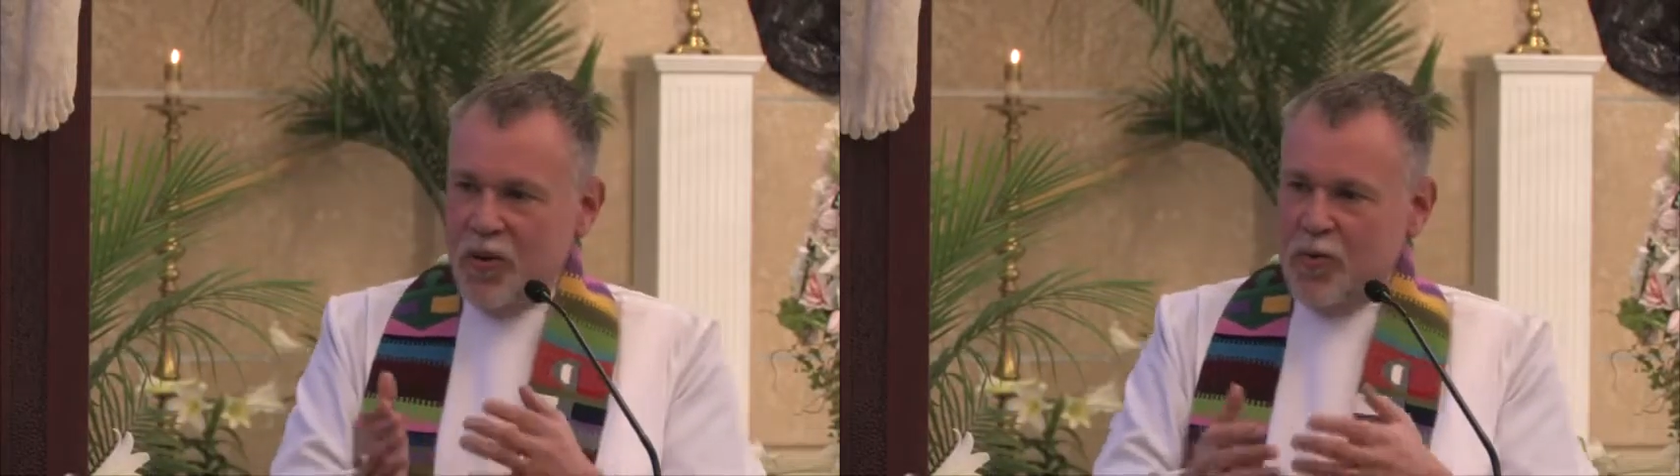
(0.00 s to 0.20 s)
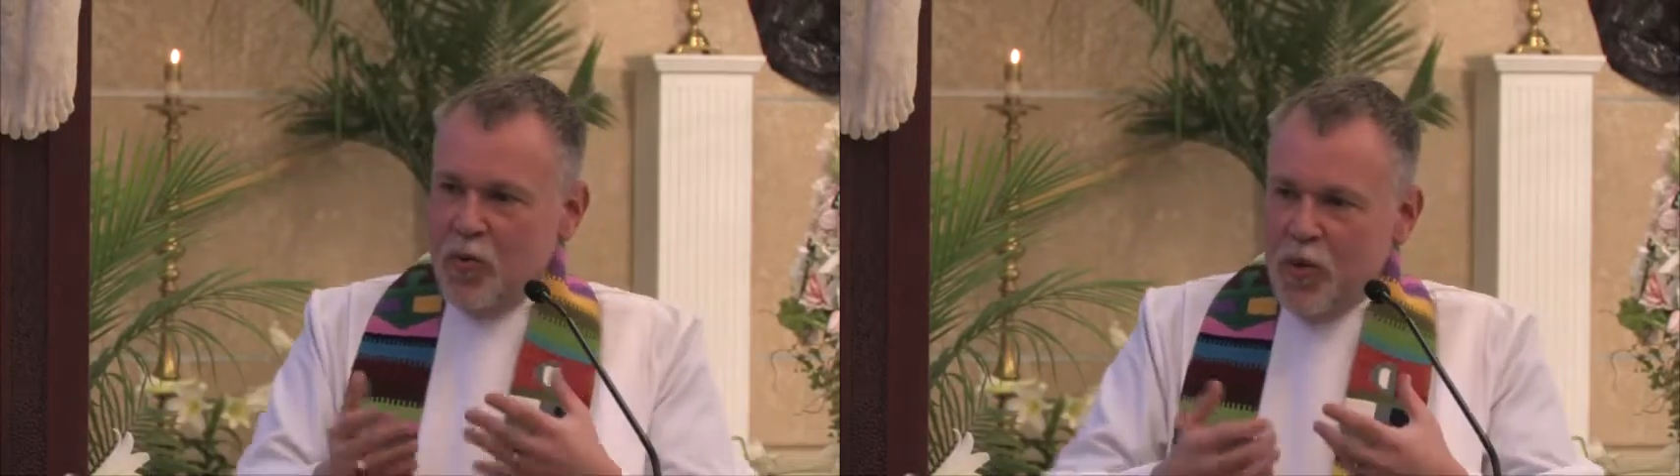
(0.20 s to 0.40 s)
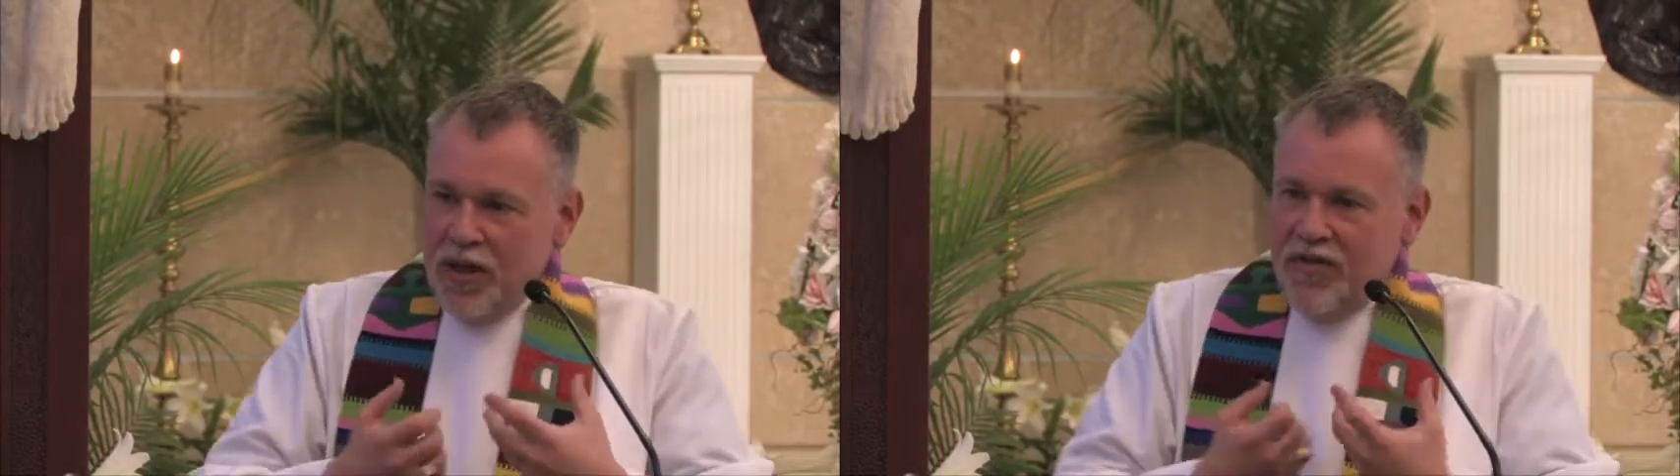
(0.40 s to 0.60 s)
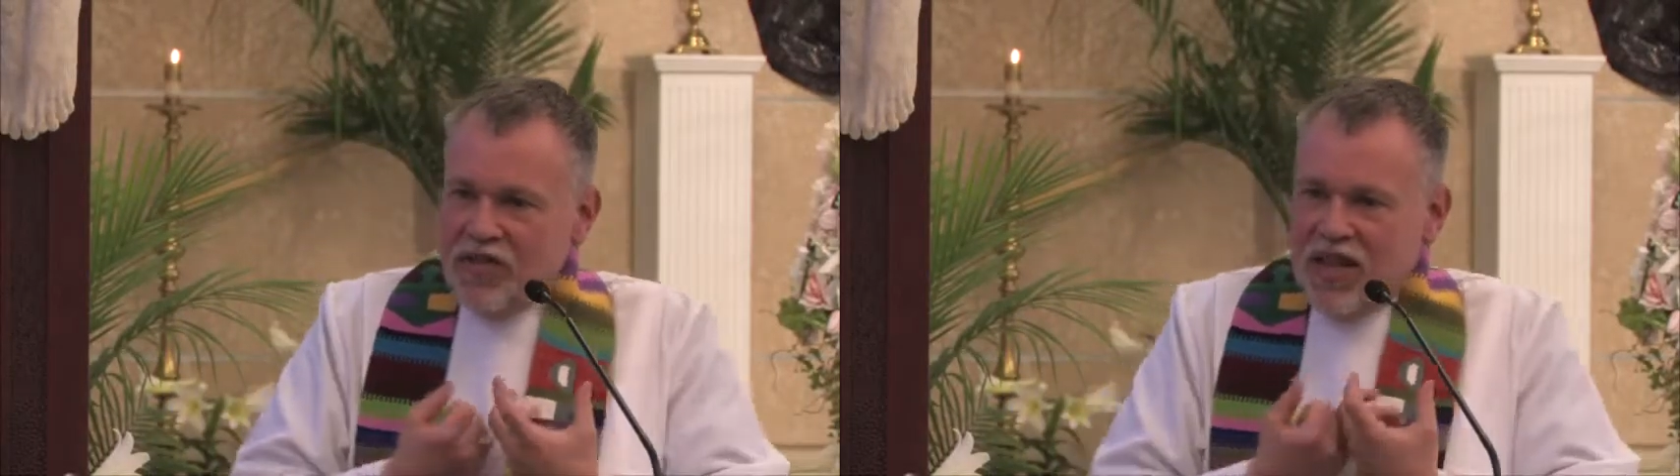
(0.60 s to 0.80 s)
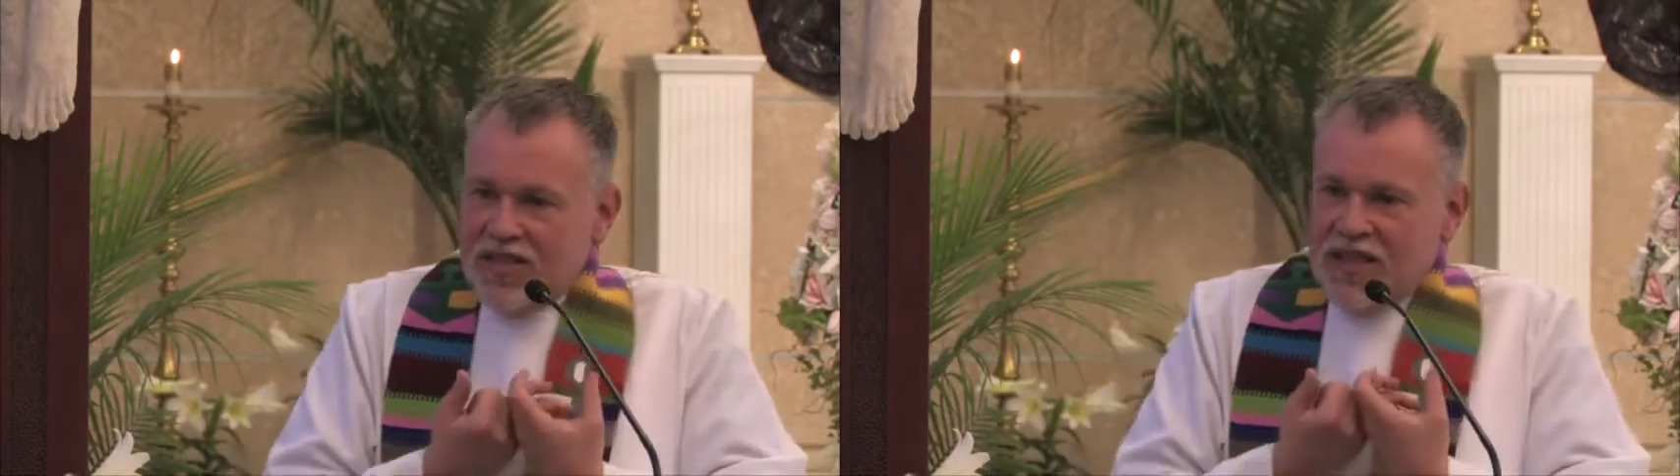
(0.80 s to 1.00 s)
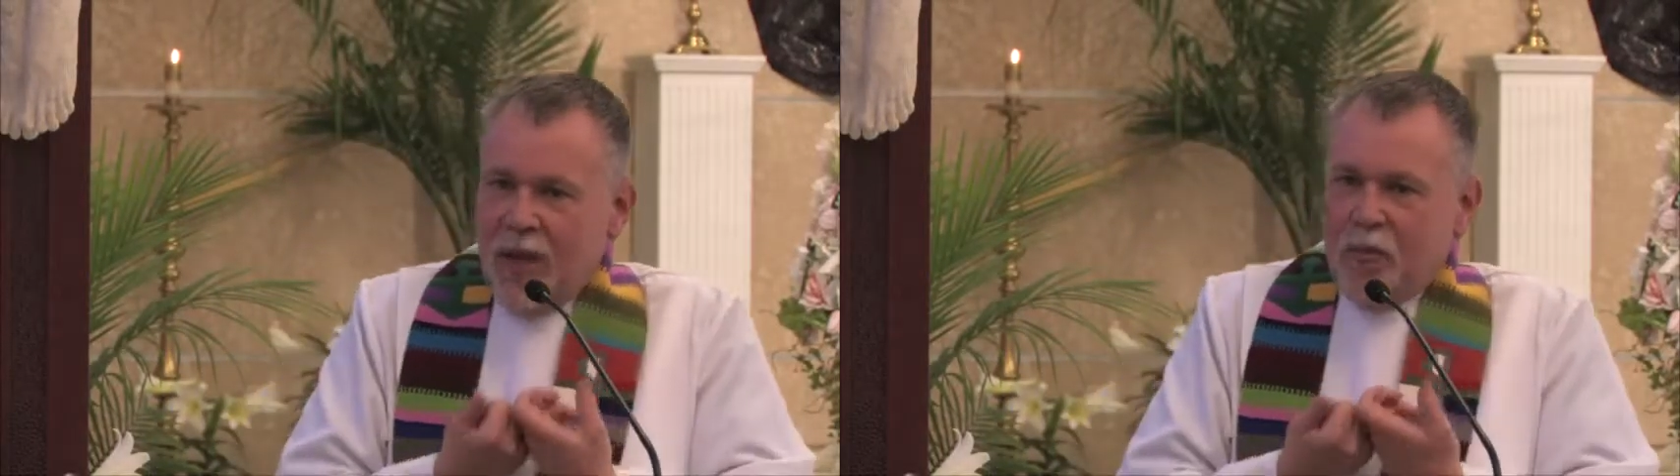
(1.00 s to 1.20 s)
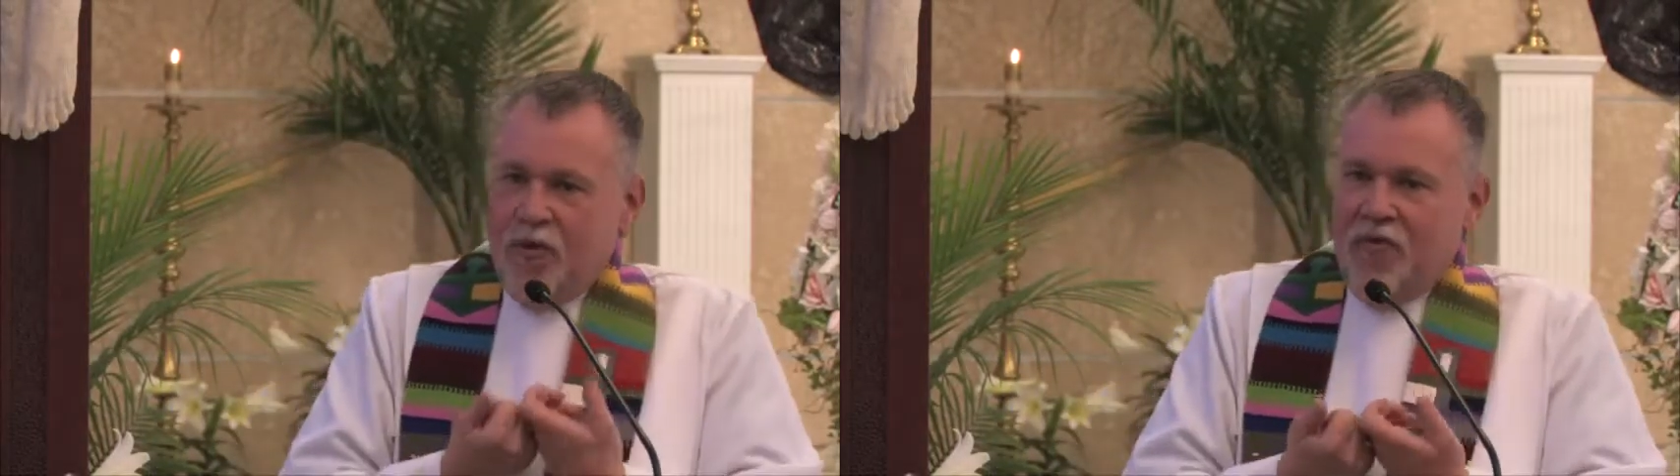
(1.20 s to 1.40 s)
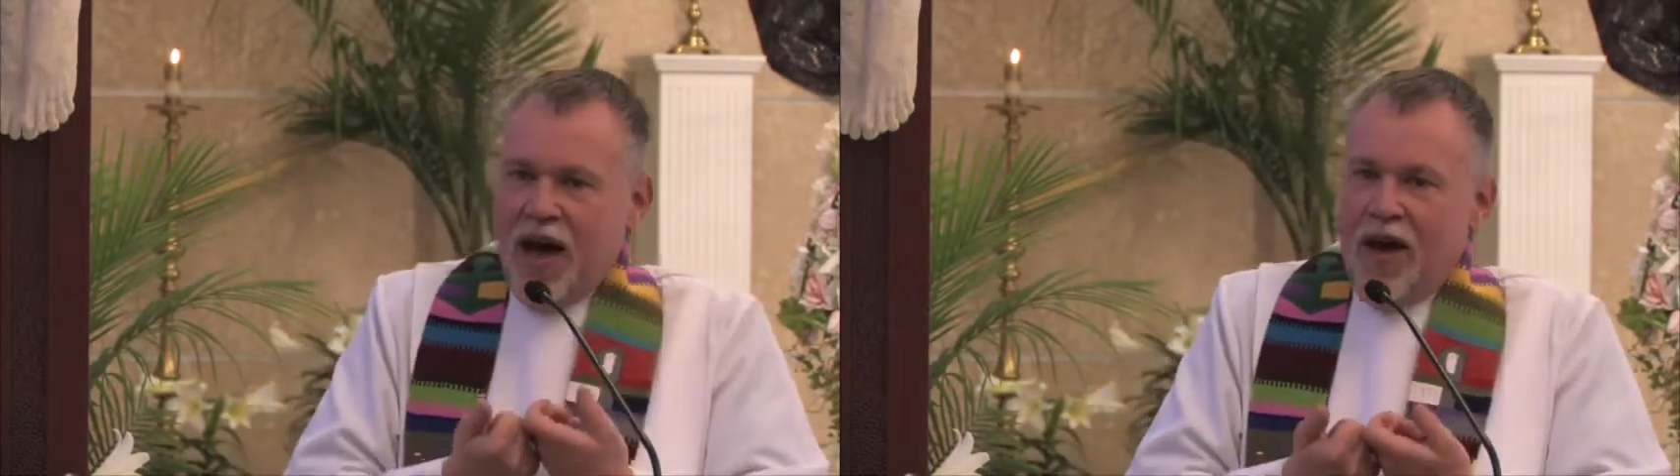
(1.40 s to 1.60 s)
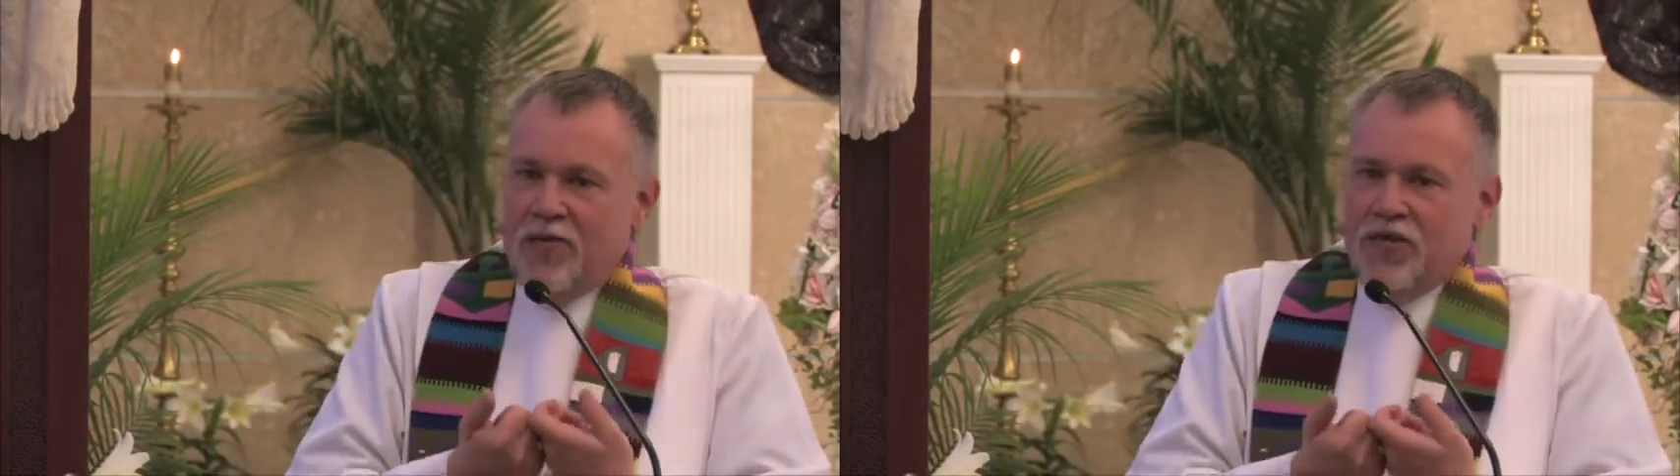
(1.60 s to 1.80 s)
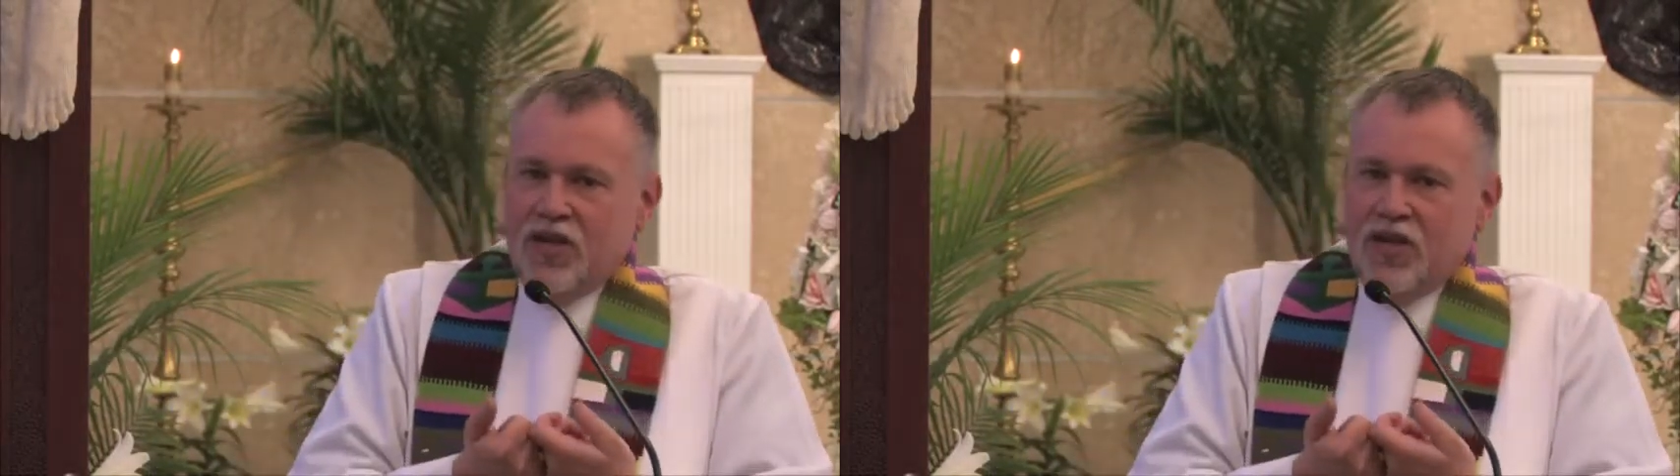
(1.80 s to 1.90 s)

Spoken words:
when we really sense that profound